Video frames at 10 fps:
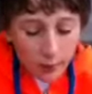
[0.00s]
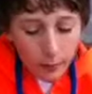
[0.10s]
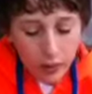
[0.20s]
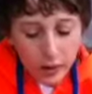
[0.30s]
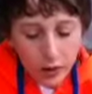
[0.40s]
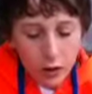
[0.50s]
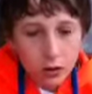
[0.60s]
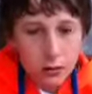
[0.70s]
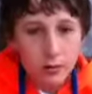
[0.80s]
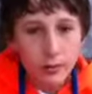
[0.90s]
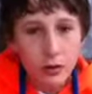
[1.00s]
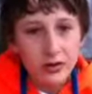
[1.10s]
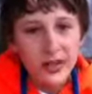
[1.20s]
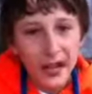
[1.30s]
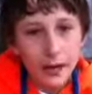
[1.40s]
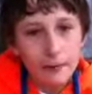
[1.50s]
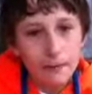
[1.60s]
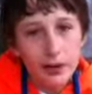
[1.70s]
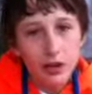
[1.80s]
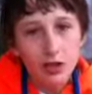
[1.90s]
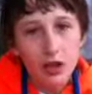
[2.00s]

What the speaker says: but they're the most game fish.